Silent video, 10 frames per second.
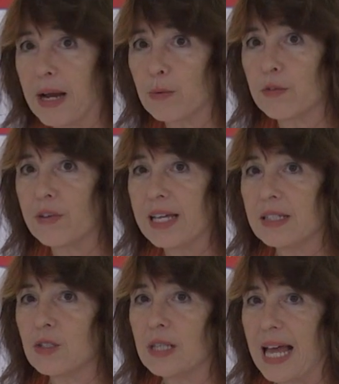pyruvate
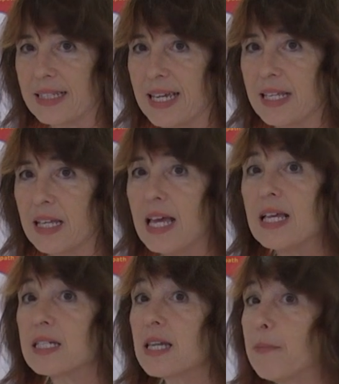to lactate,
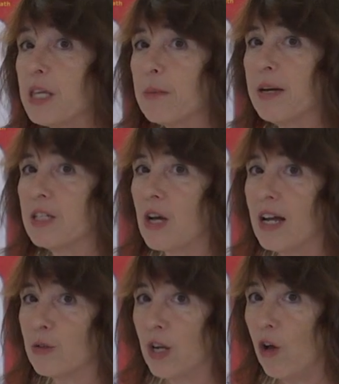skipping the
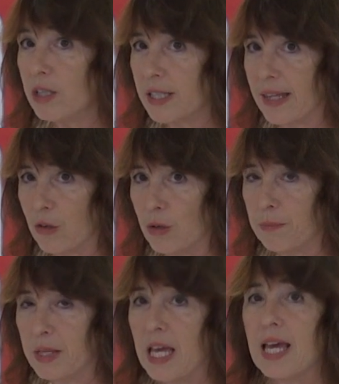mitochondria altogether.
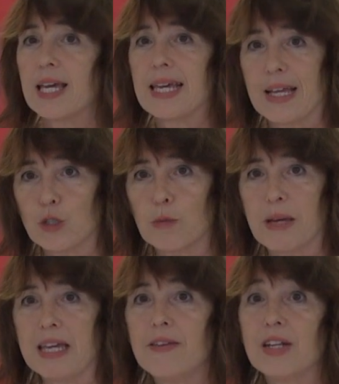Cancer
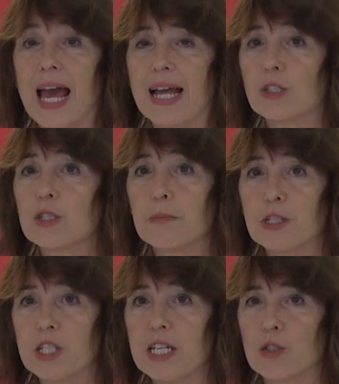may even act as a
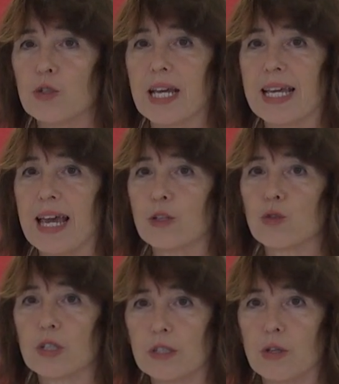machine to take
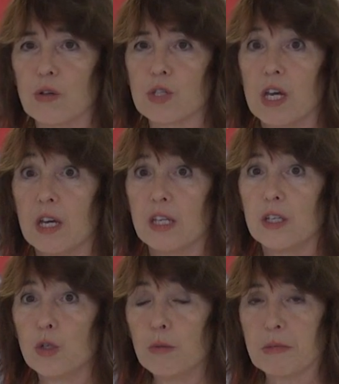extra glucose.
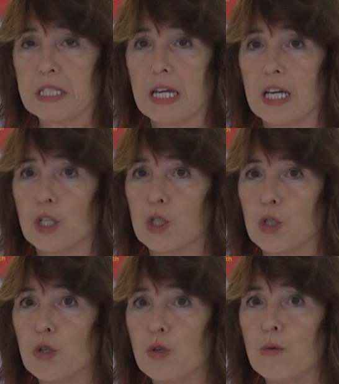Oops,
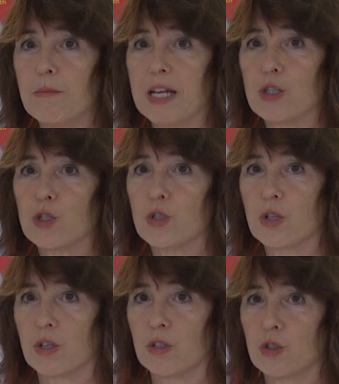too much
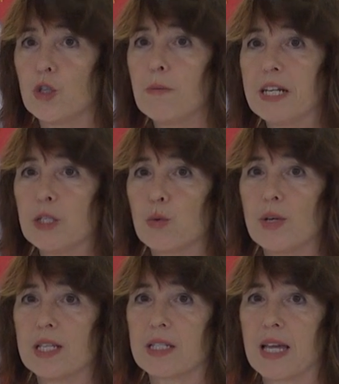sugar, too many
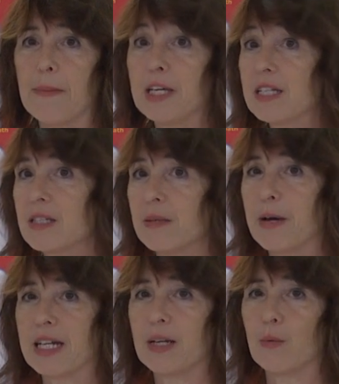sweets coming into the
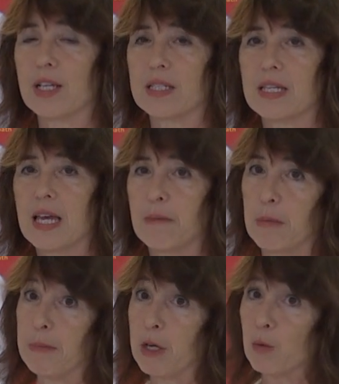body at once.
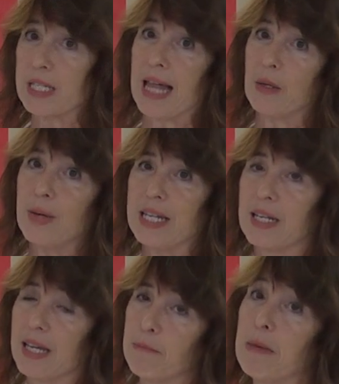Maybe it was Halloween.
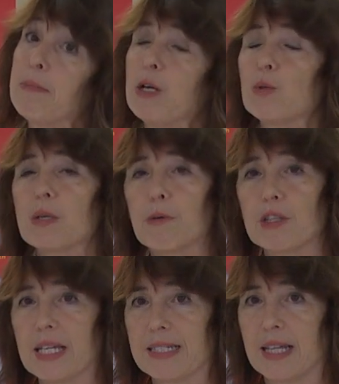Maybe it was a
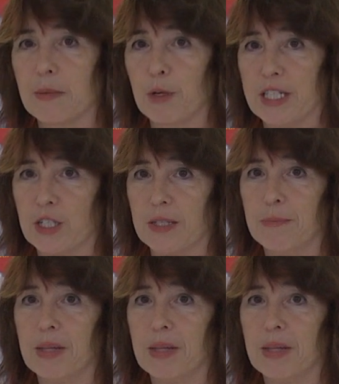birthday celebration.